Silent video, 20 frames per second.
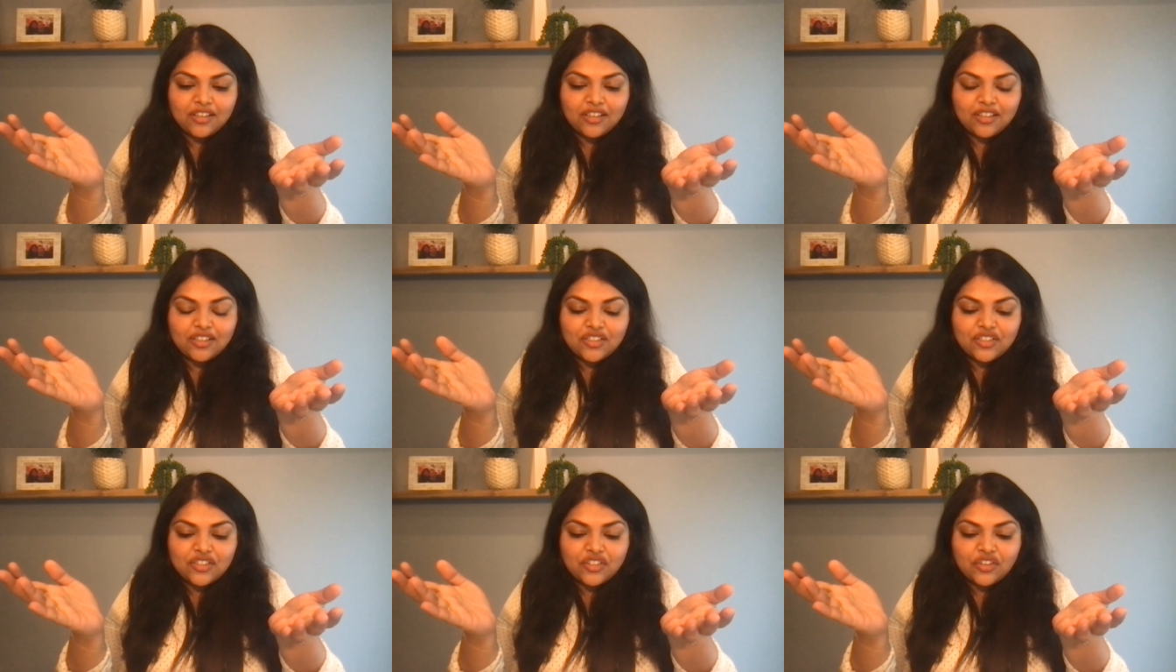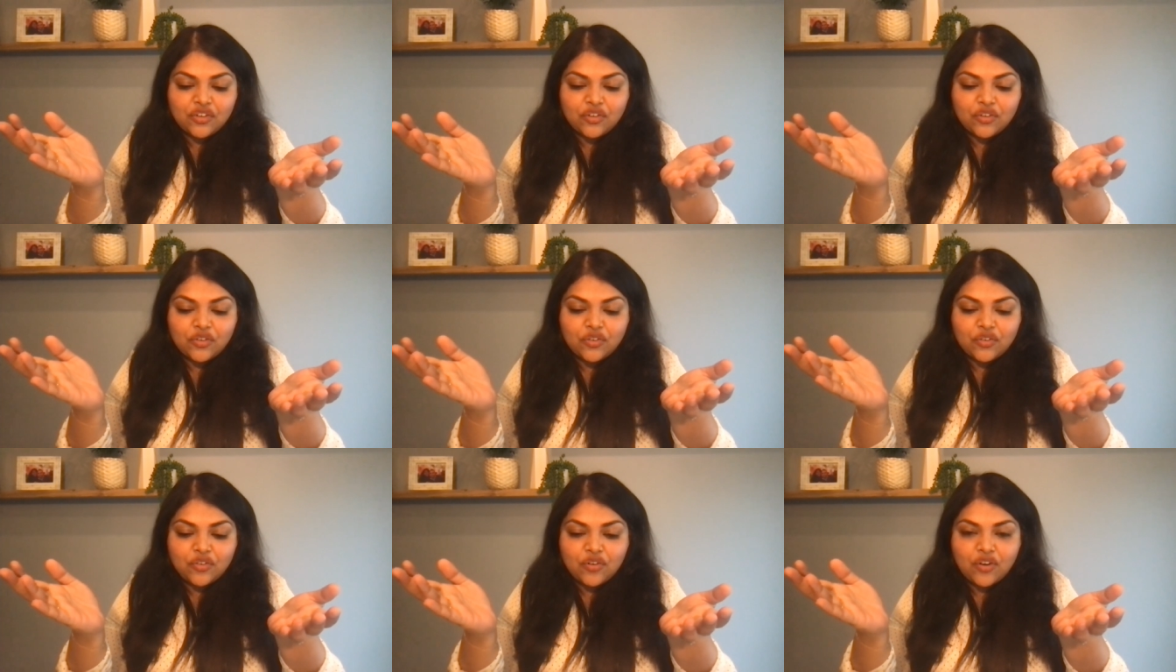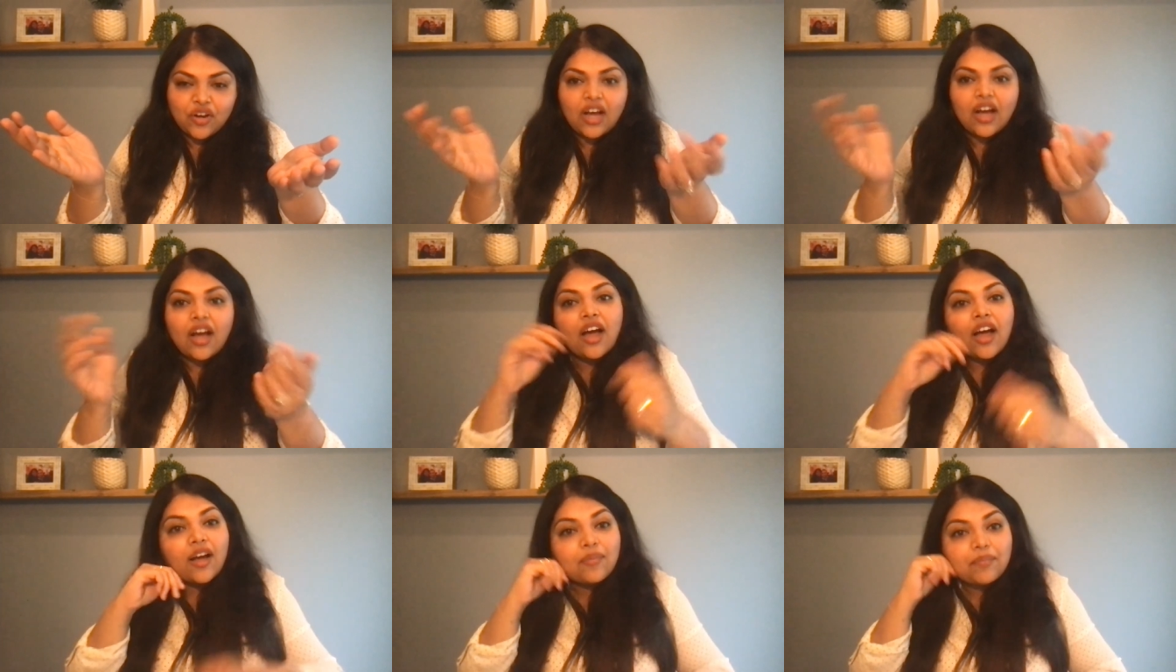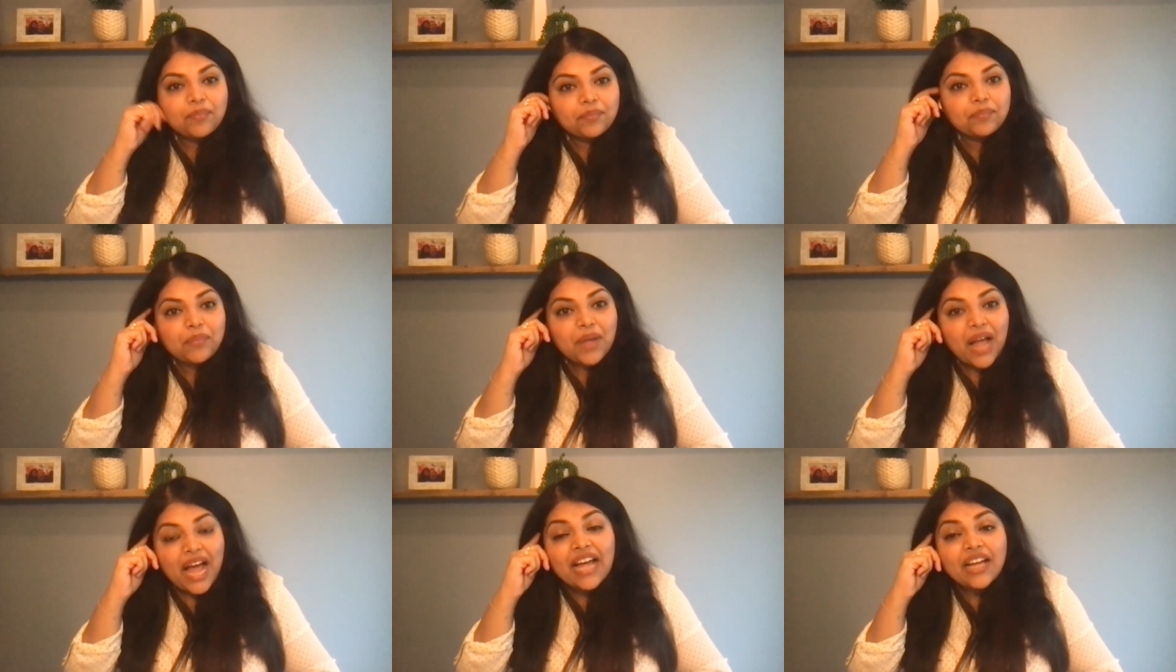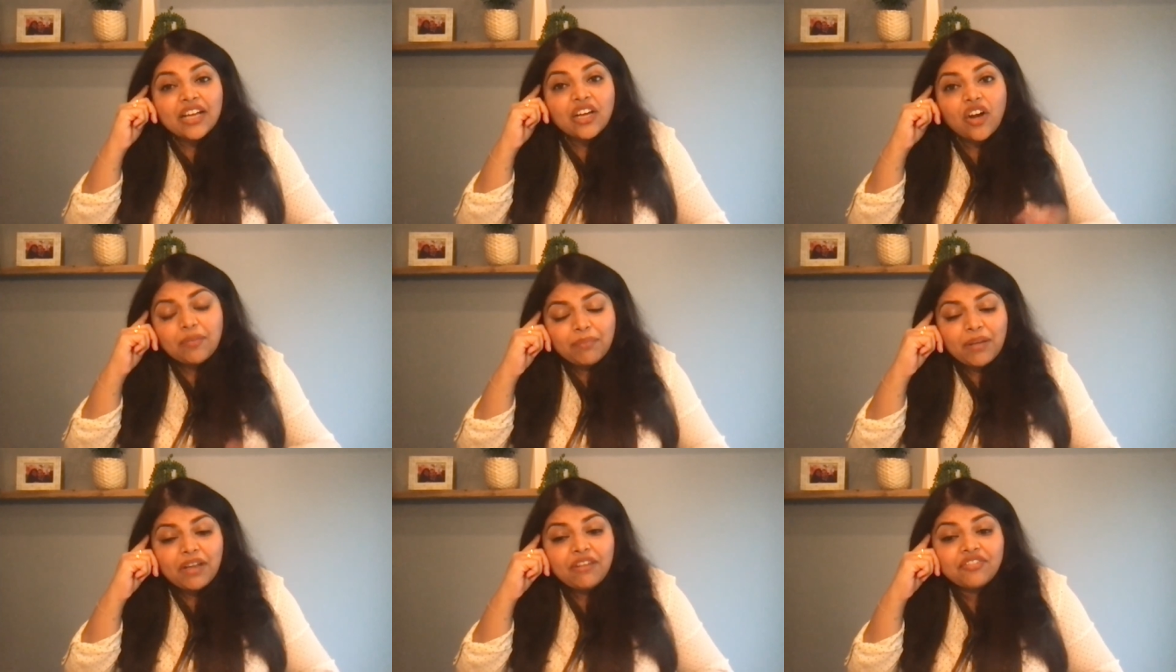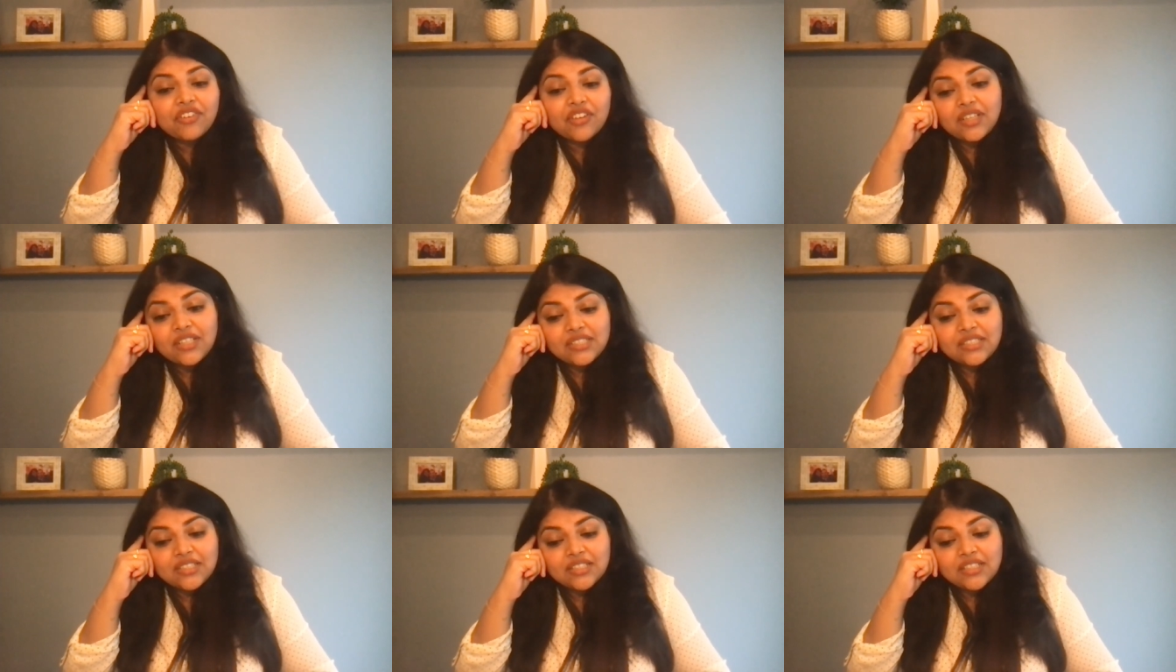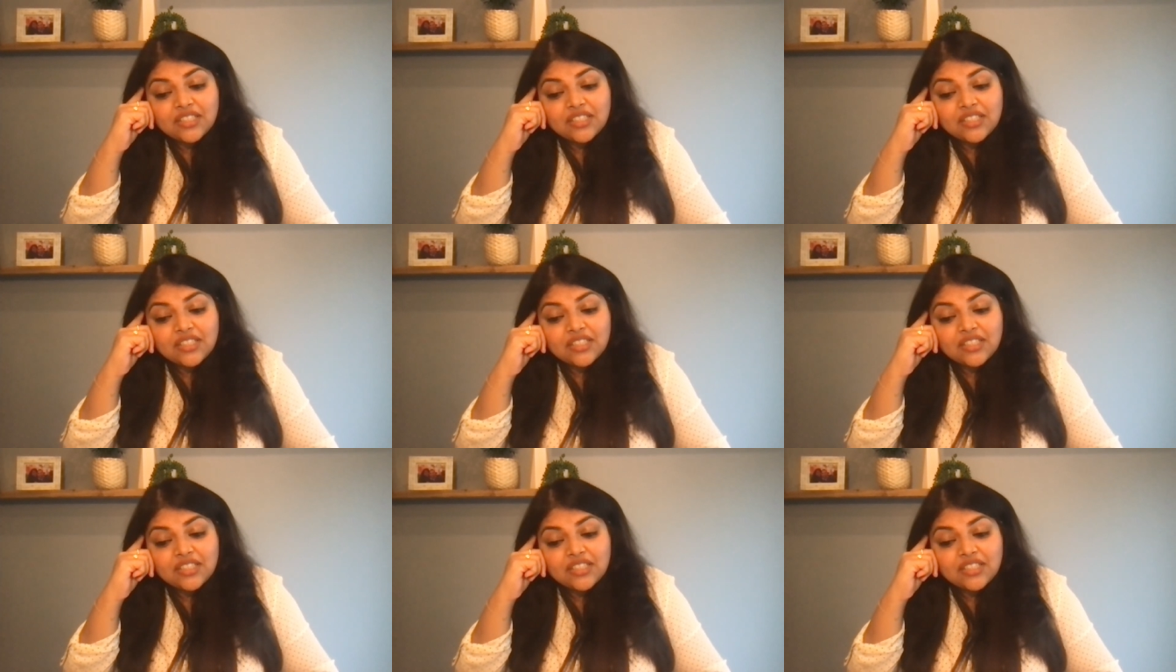So I got my first.